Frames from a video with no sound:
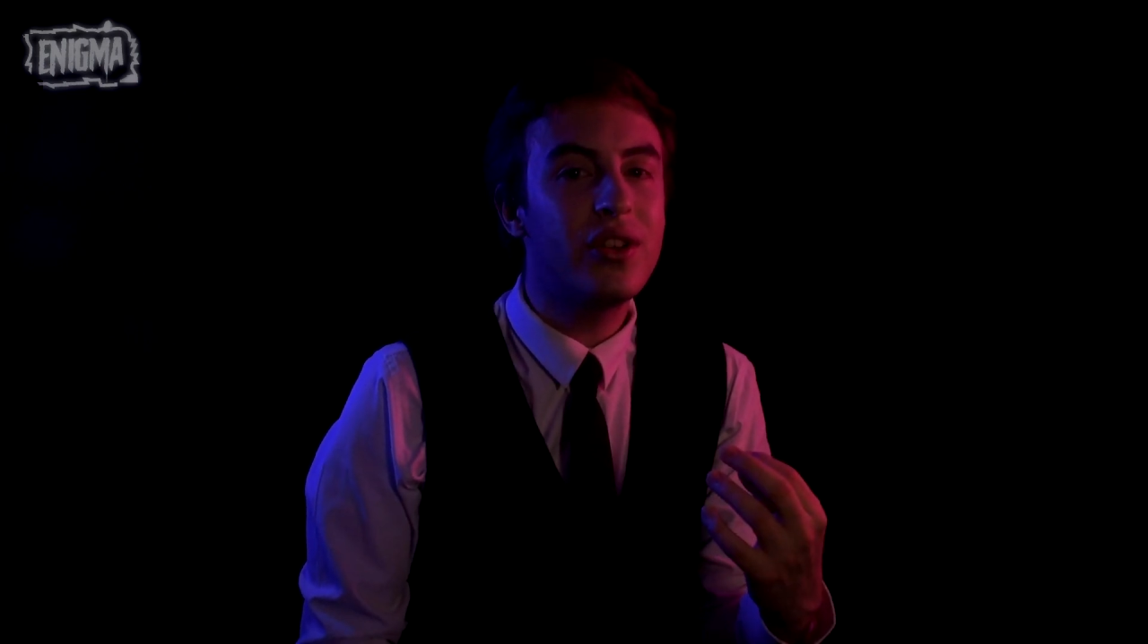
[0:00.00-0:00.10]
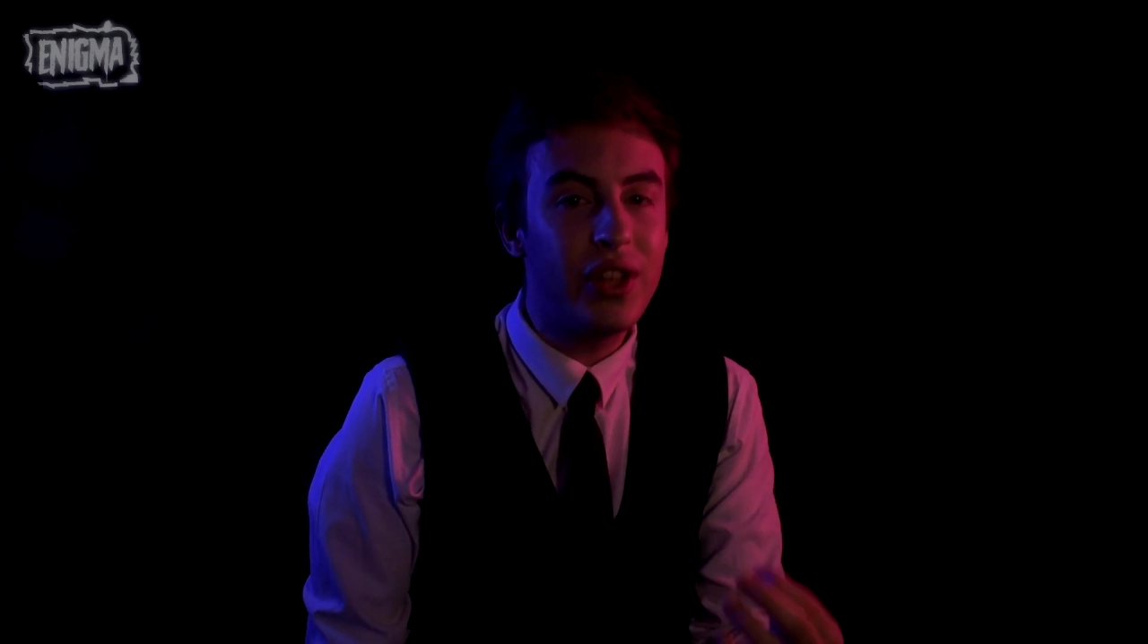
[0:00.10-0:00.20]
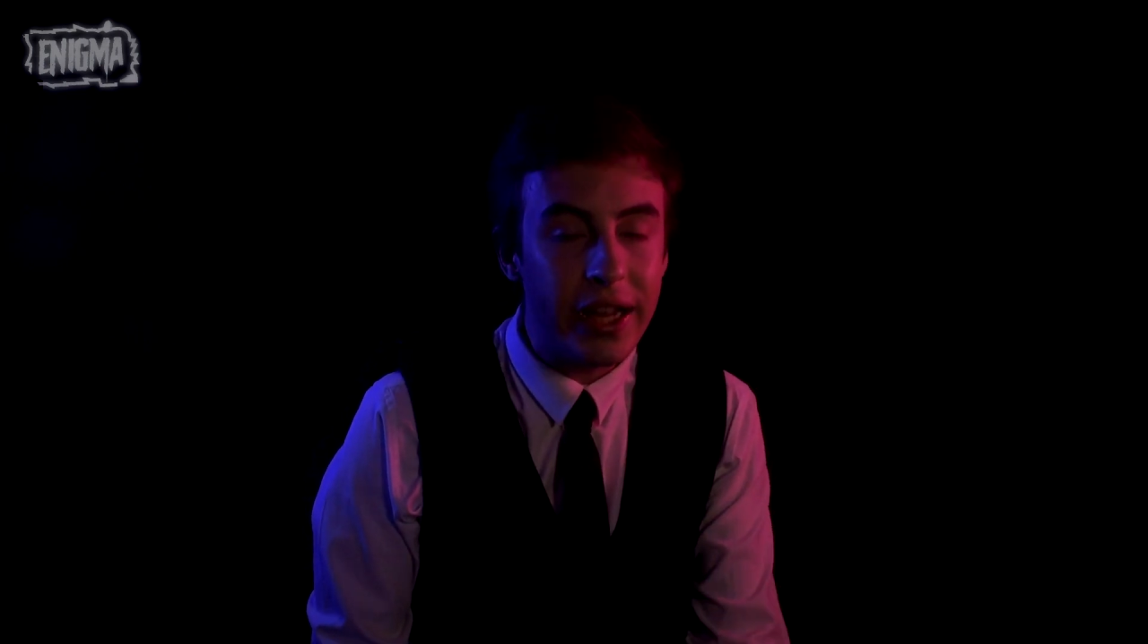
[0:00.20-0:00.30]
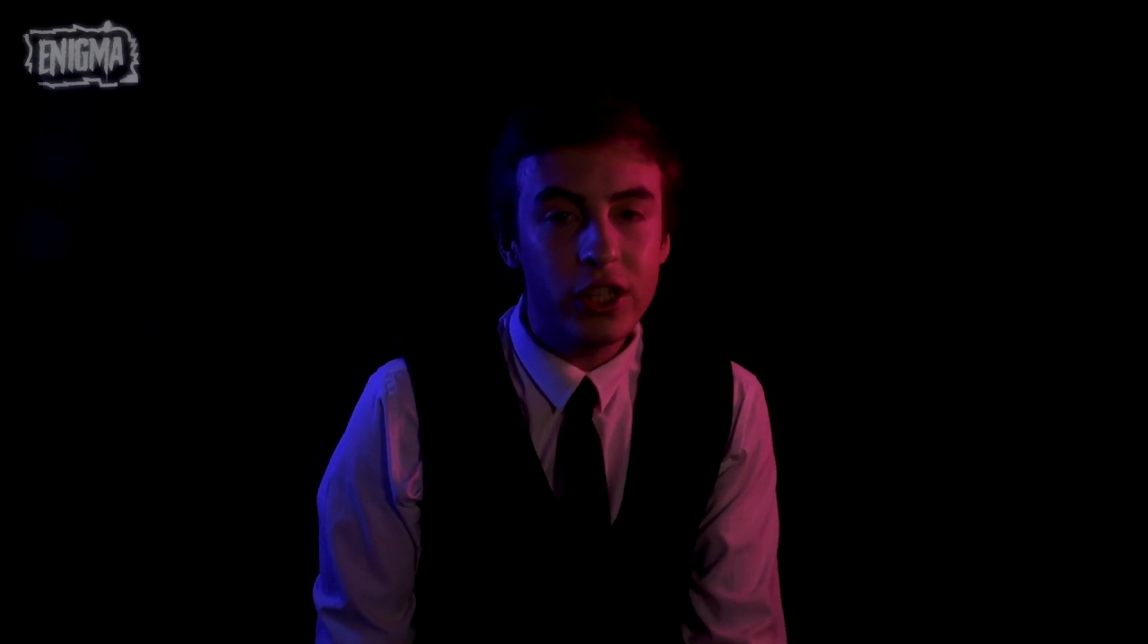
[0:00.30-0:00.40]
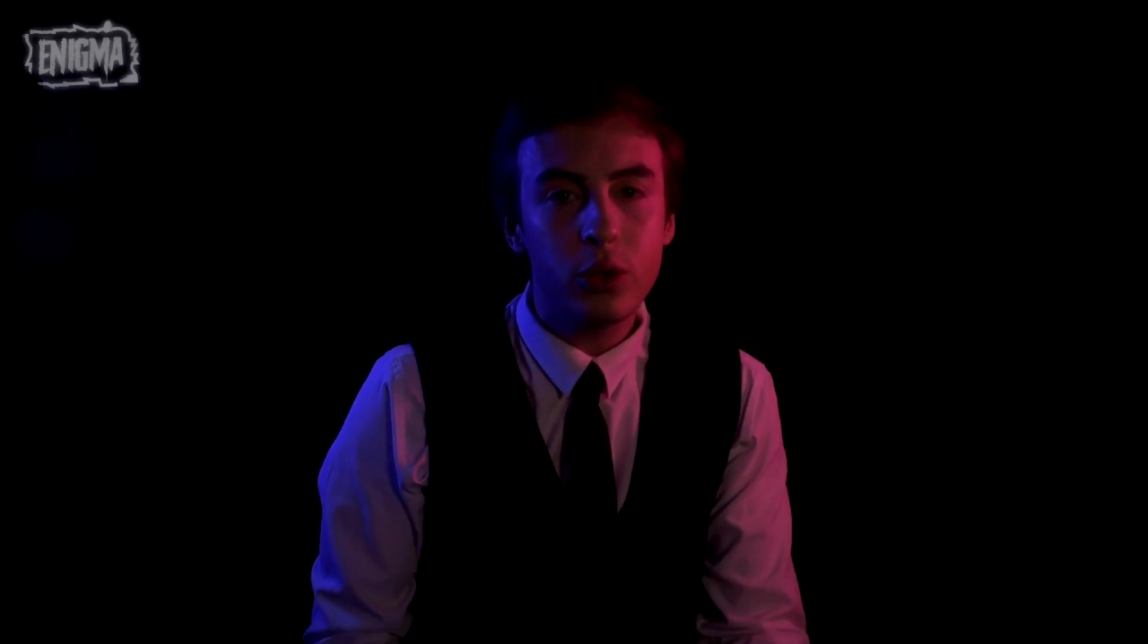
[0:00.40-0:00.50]

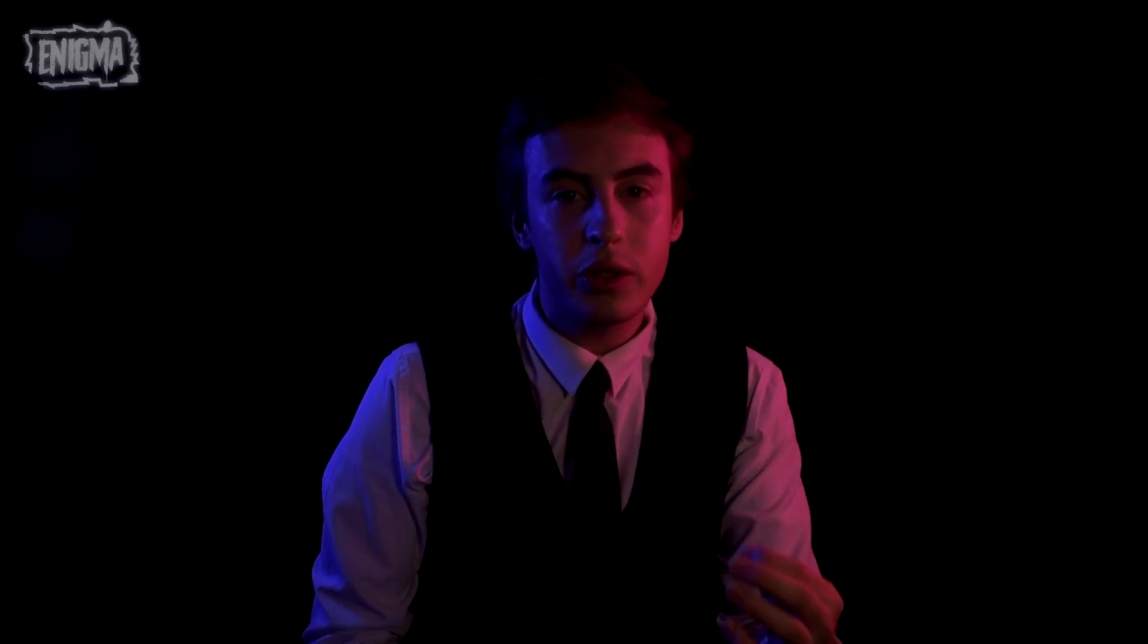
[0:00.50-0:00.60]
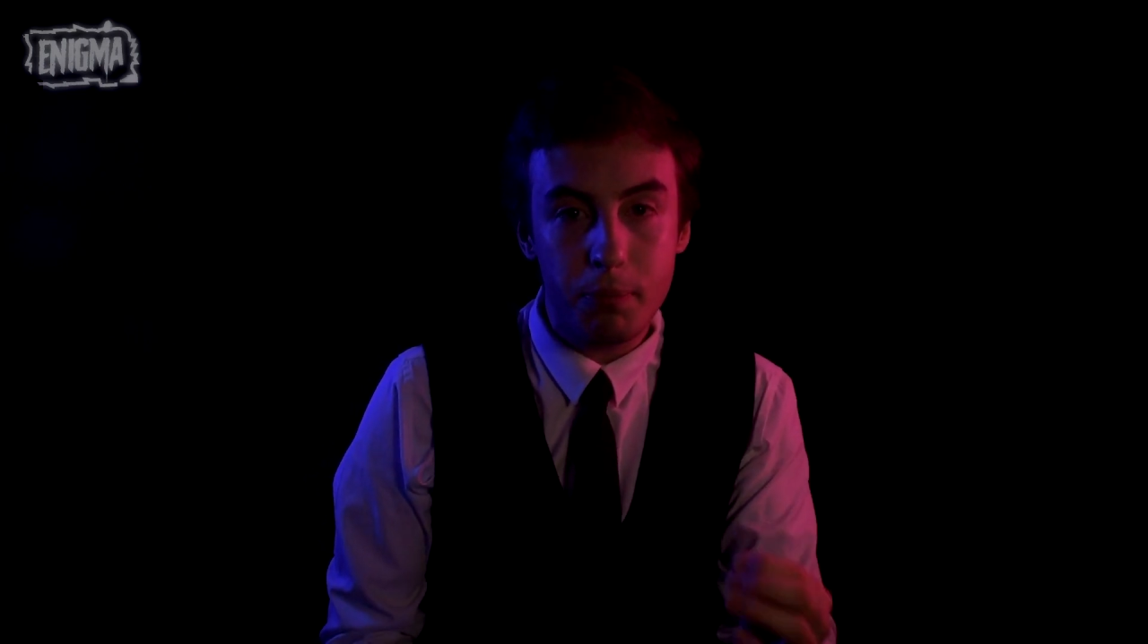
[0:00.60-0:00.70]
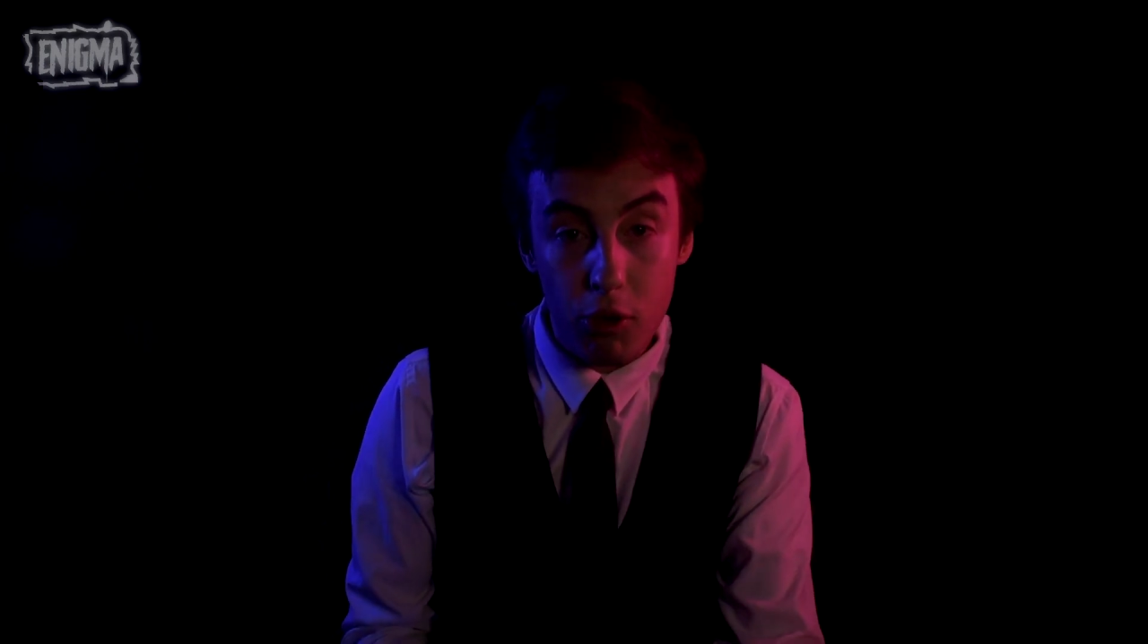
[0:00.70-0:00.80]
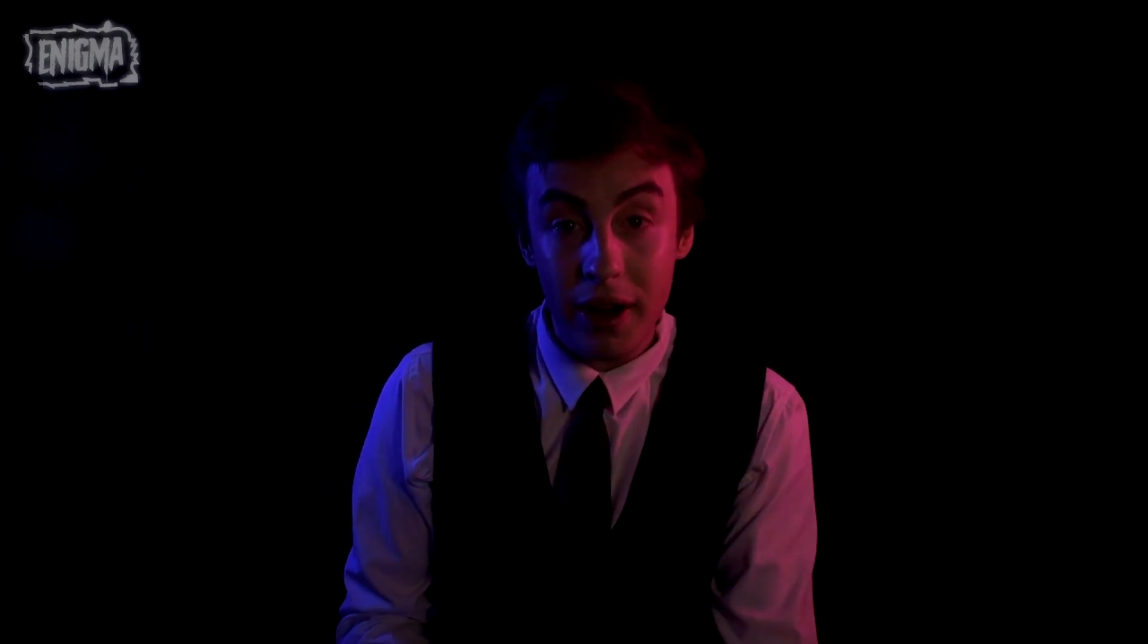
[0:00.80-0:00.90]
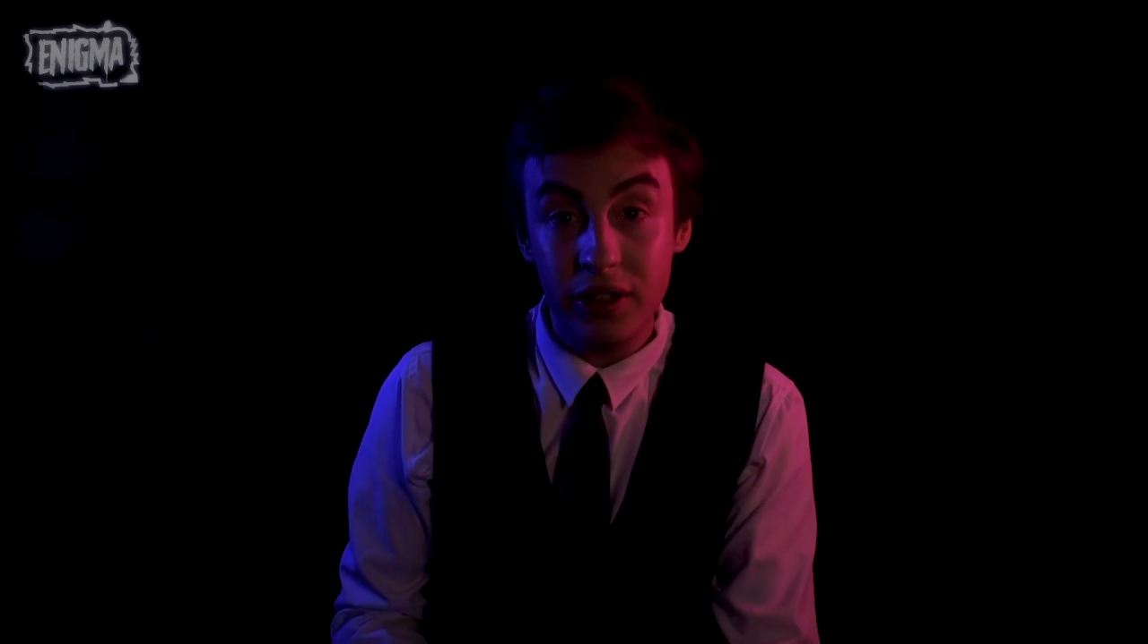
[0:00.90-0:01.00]
dangerous
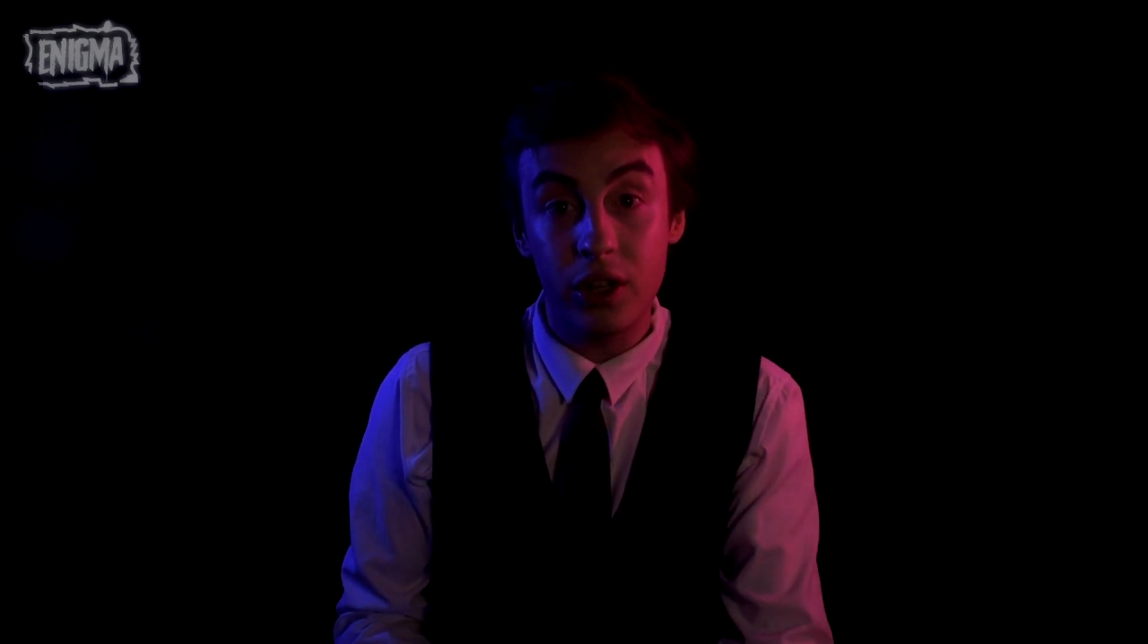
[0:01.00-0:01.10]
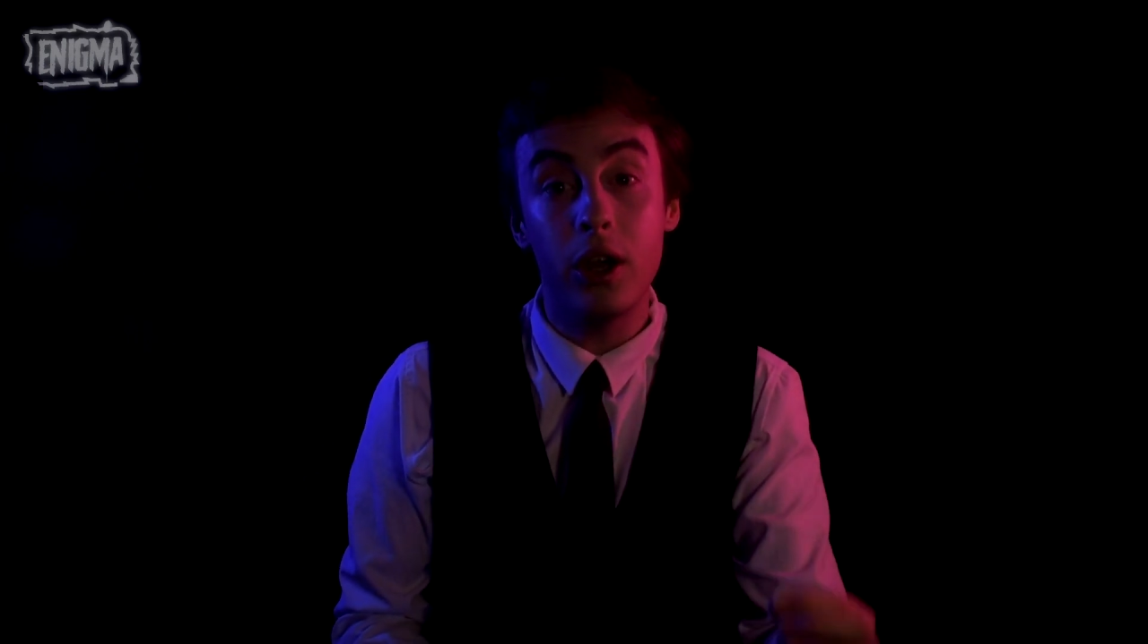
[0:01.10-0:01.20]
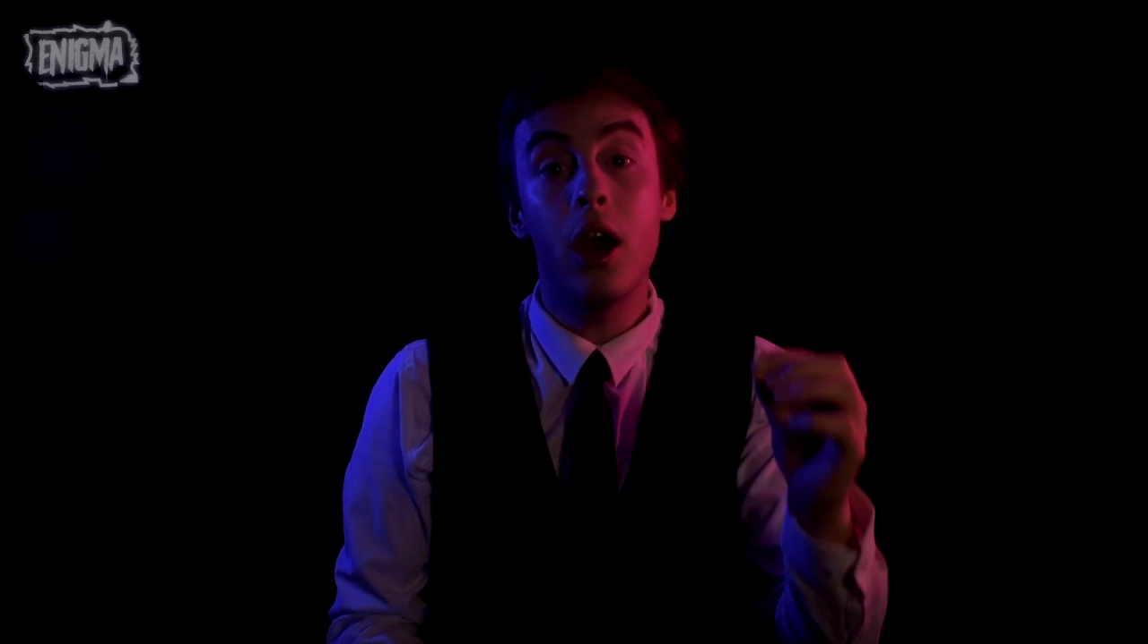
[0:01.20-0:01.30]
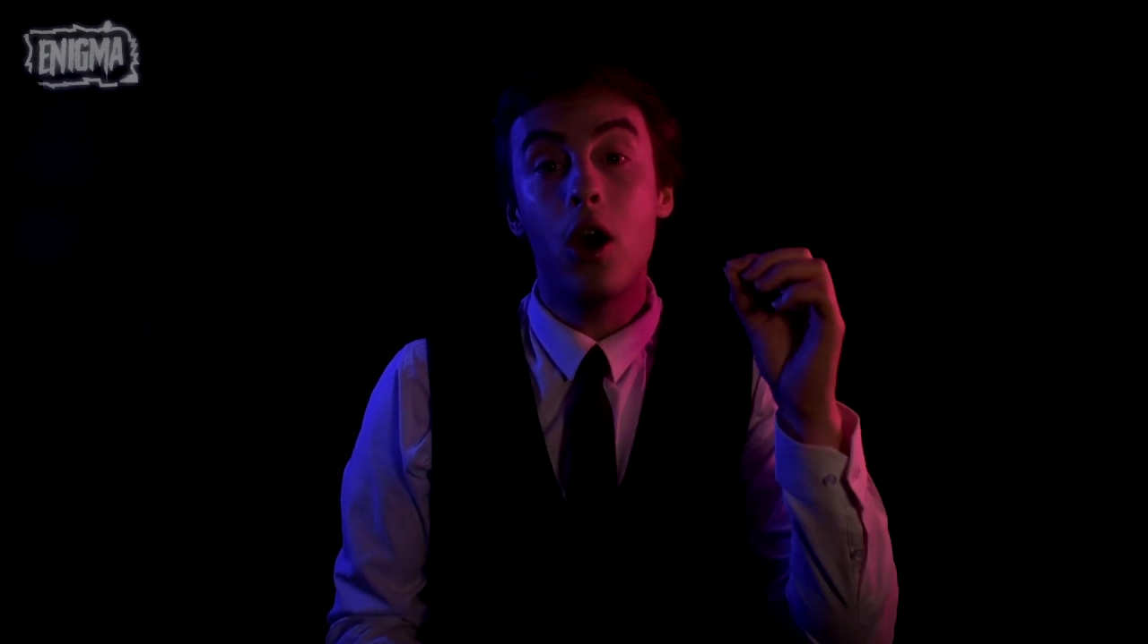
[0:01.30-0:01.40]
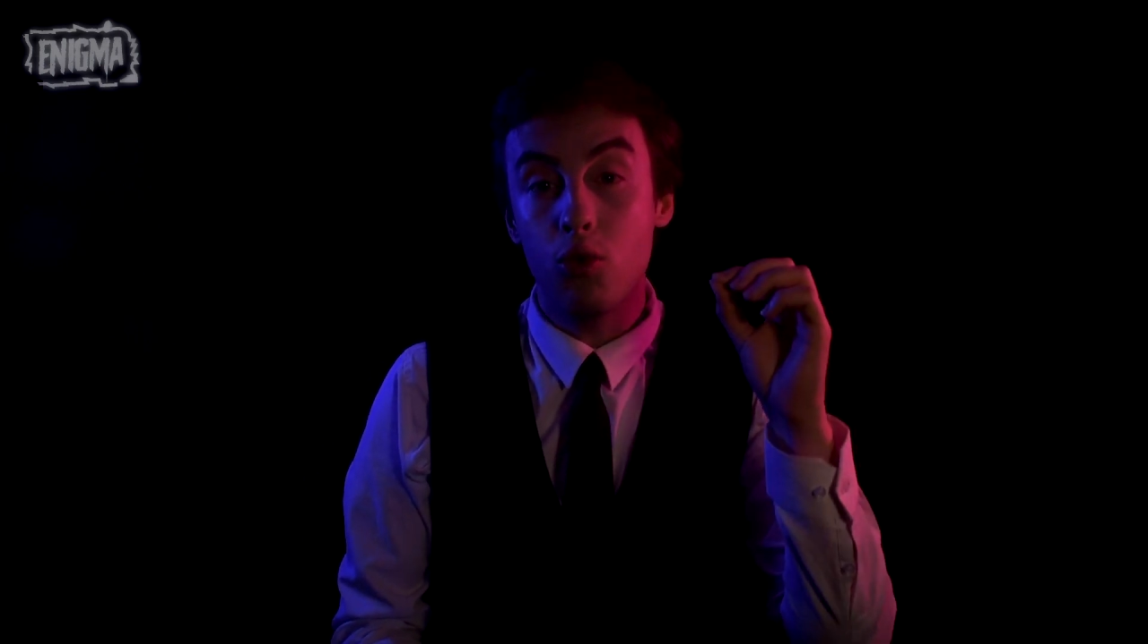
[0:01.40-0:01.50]
predator